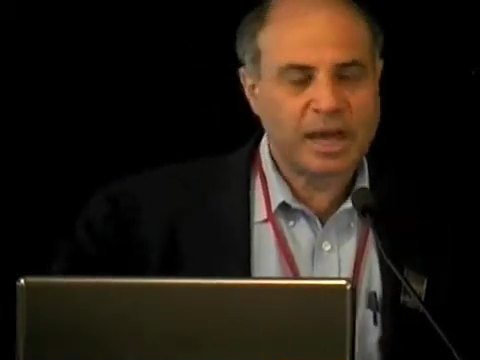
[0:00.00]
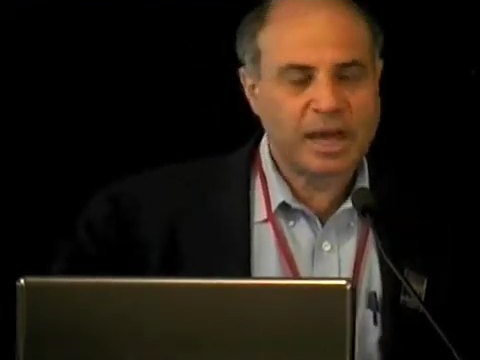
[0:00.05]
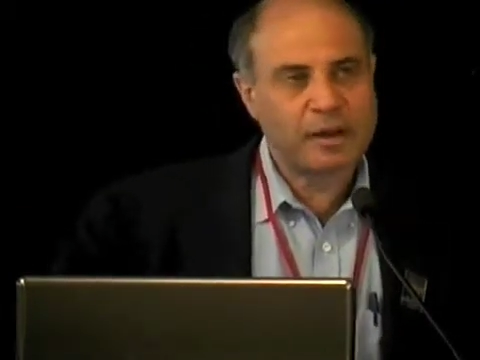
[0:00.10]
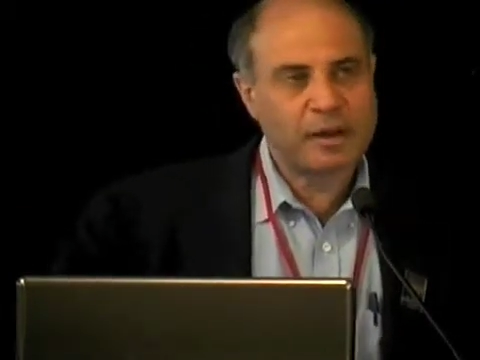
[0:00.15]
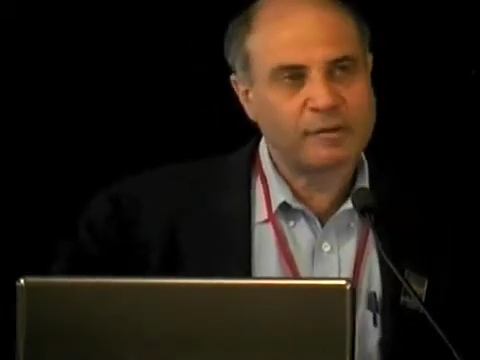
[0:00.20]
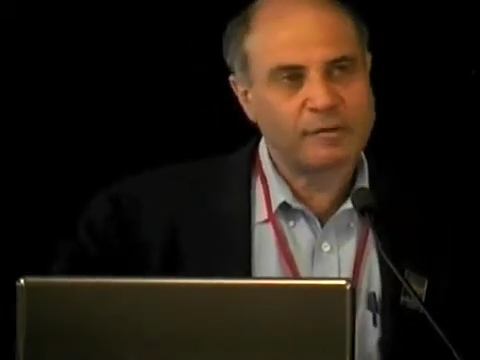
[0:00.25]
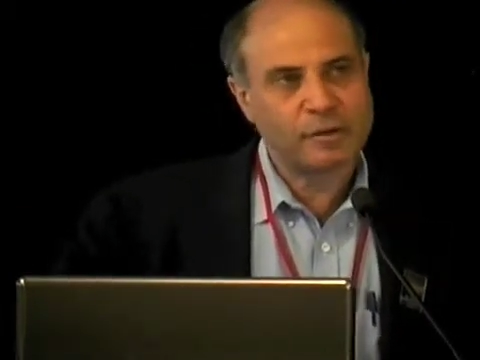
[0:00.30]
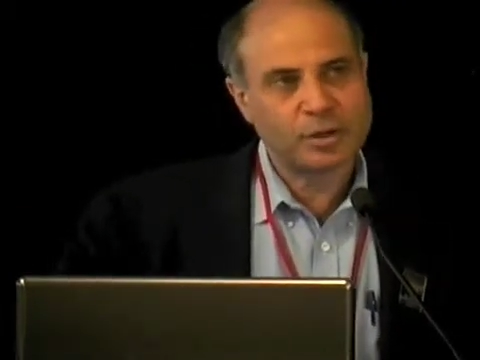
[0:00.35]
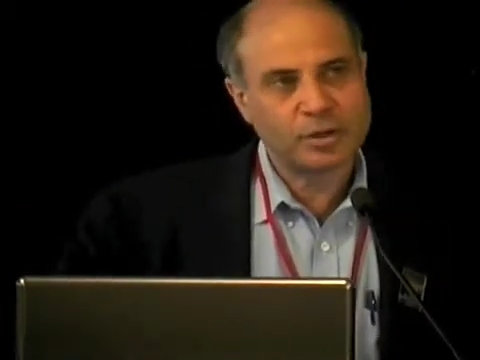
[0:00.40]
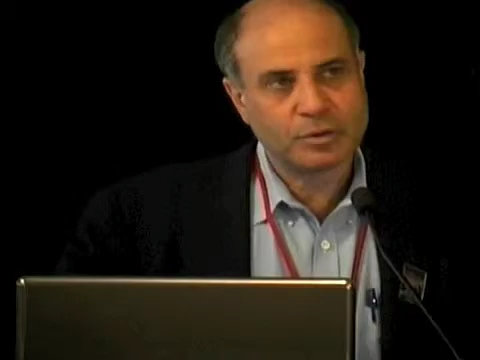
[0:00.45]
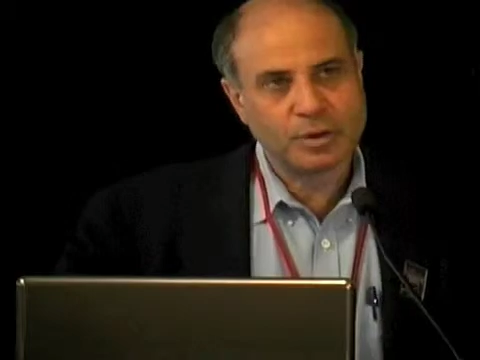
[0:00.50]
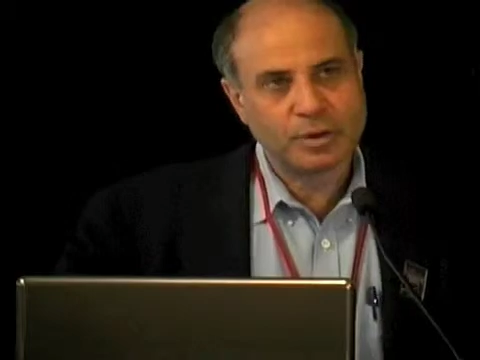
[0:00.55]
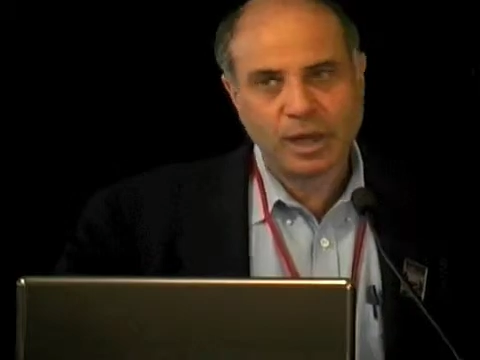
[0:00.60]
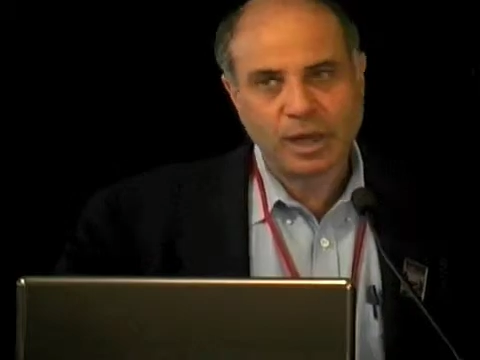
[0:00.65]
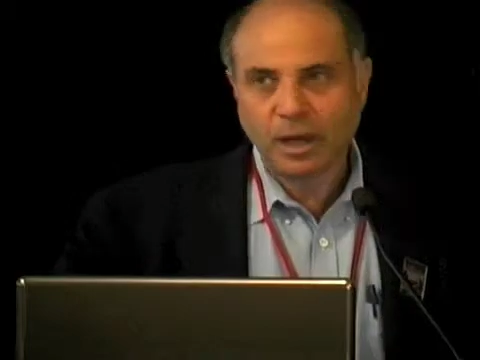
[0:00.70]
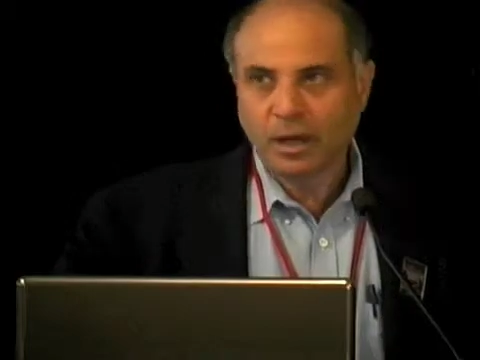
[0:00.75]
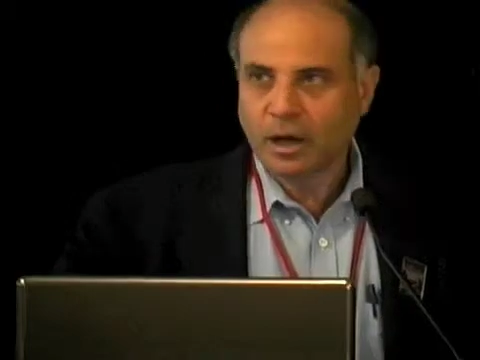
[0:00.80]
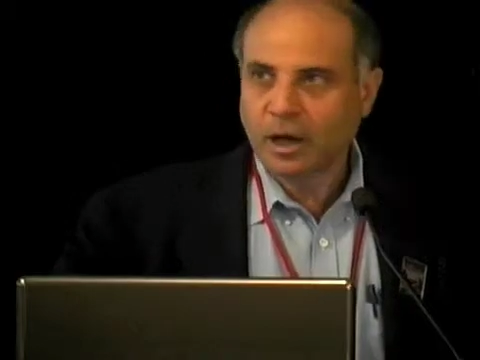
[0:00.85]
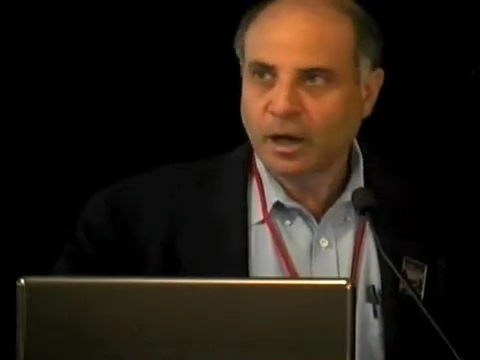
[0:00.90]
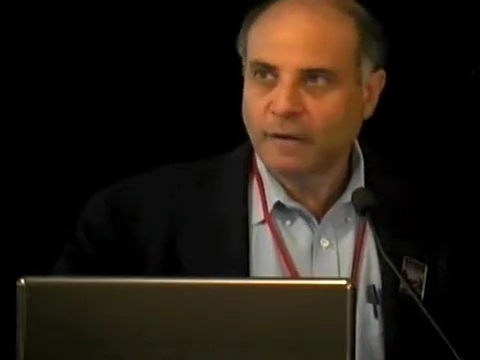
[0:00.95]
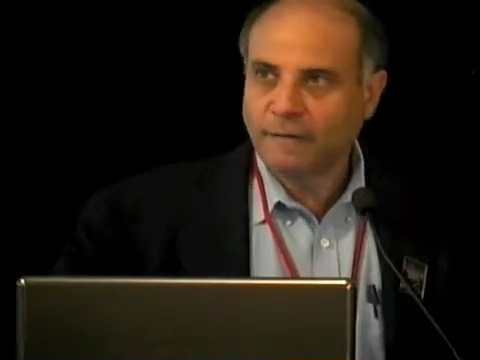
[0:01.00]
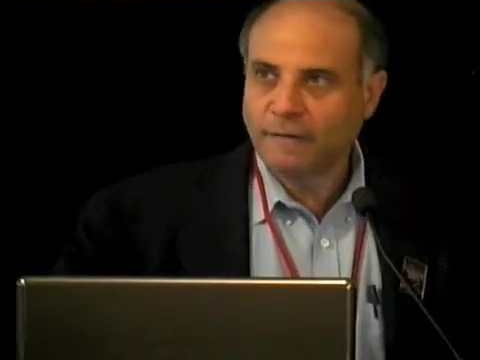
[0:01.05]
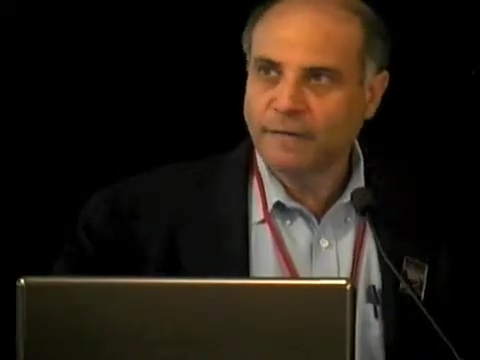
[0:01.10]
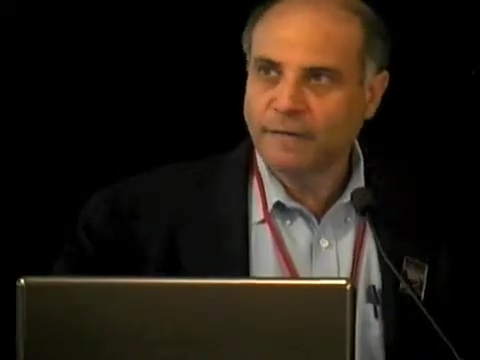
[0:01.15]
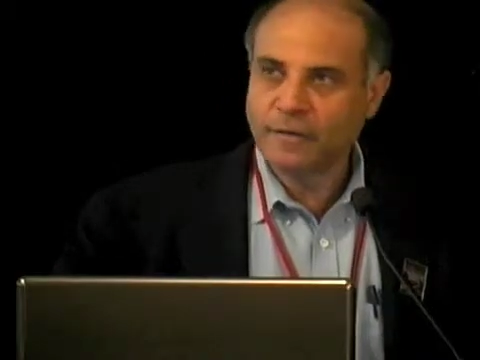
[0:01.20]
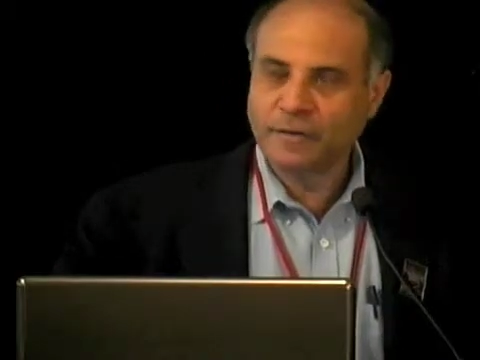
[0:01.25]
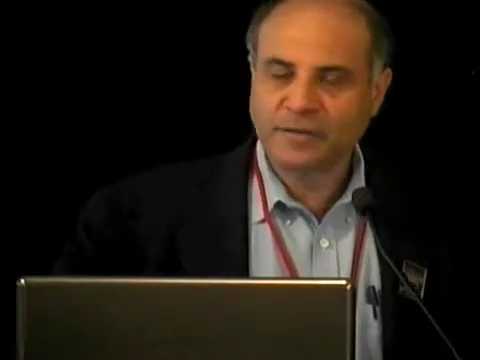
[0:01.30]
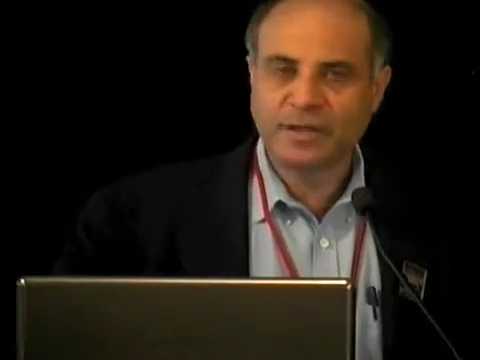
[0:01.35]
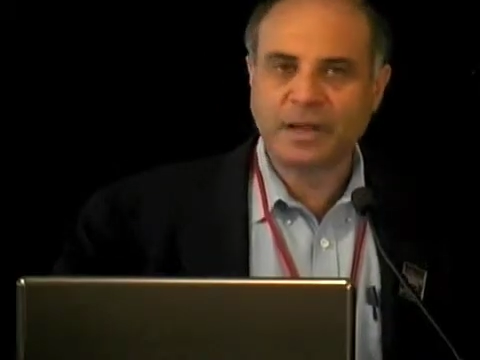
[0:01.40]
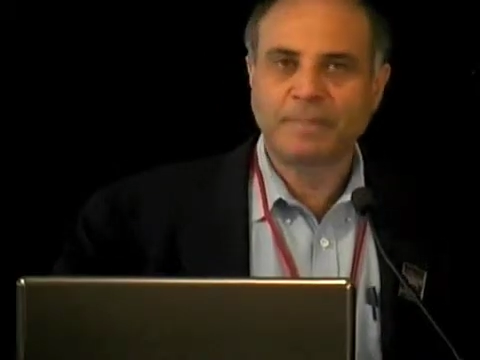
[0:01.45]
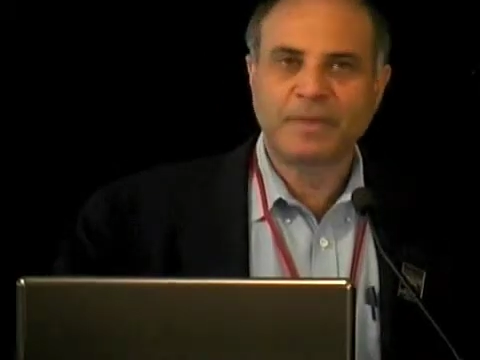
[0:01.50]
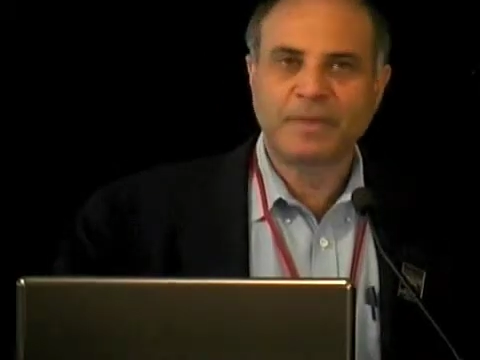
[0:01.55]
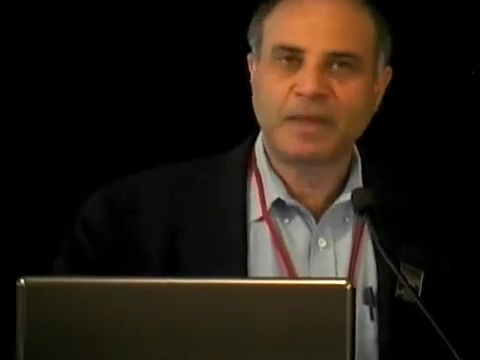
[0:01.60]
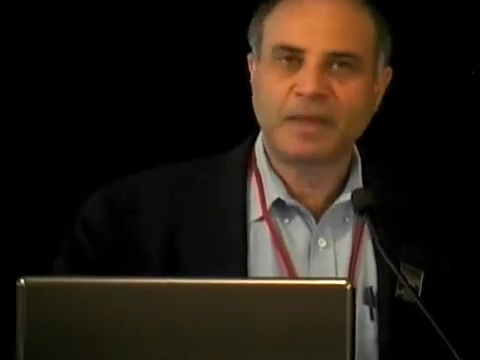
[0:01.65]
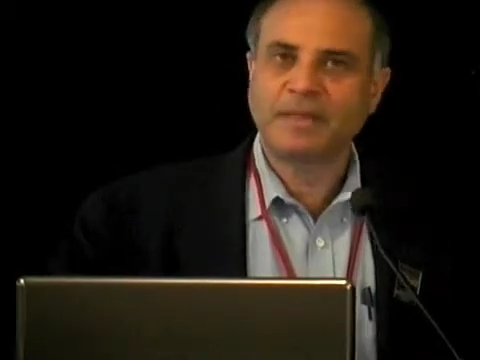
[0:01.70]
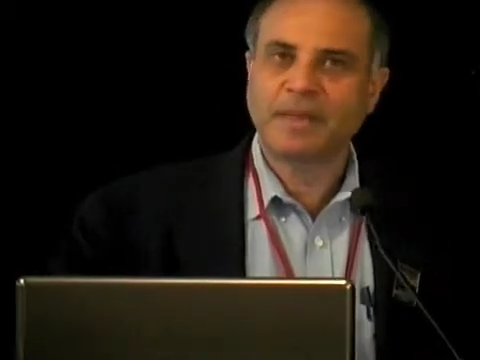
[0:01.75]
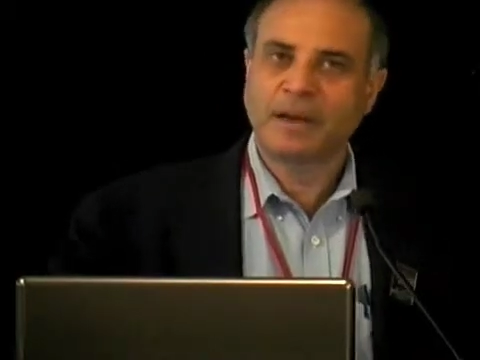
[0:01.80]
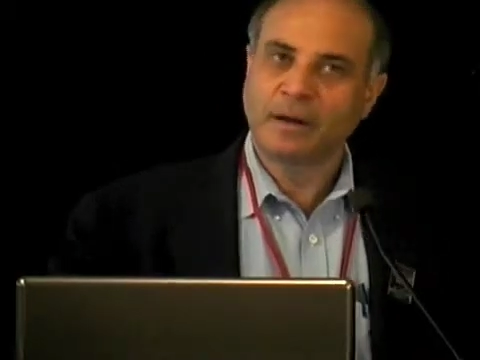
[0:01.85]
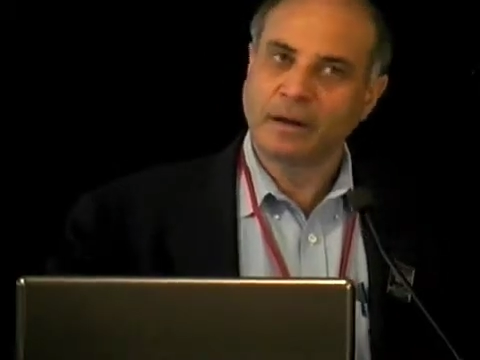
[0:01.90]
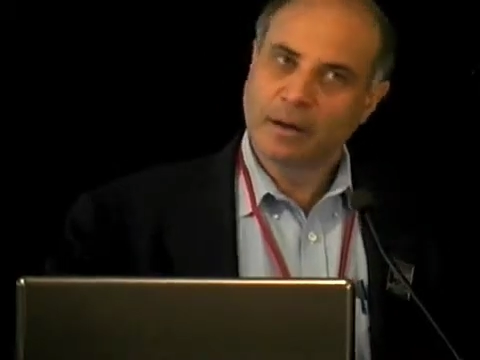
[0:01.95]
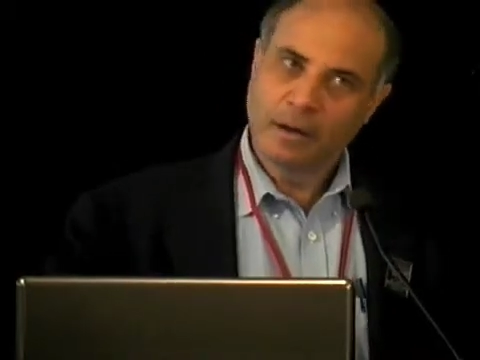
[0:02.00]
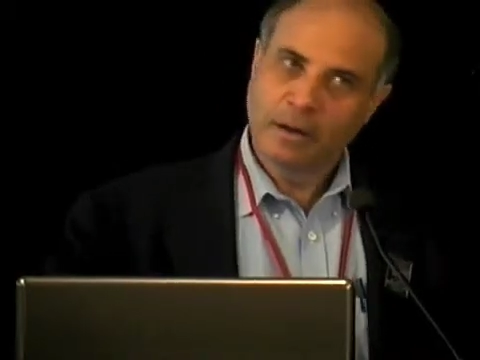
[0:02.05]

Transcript: anniversary of something that